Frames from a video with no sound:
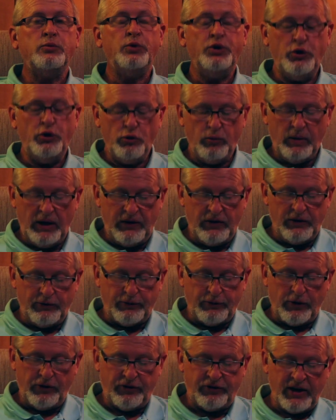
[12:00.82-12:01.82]
will you read the
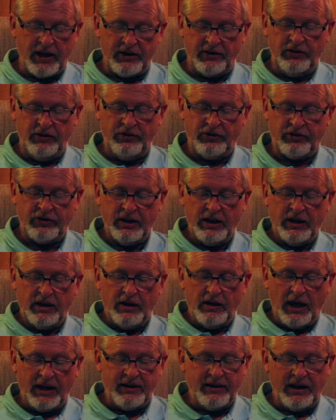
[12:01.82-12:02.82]
first sentence,
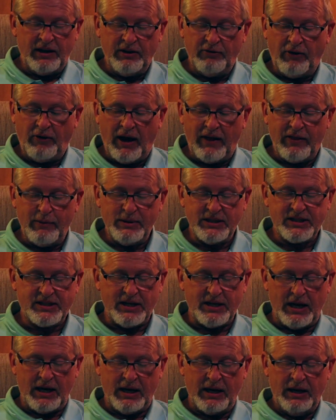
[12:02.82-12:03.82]
identify the
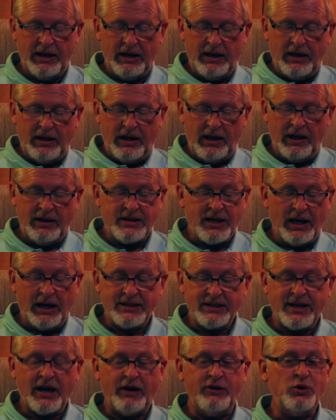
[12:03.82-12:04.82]
mistake, and tell
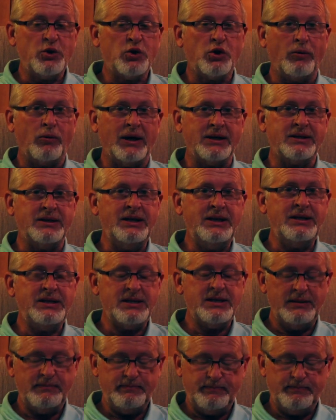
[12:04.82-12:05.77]
us how you corrected it?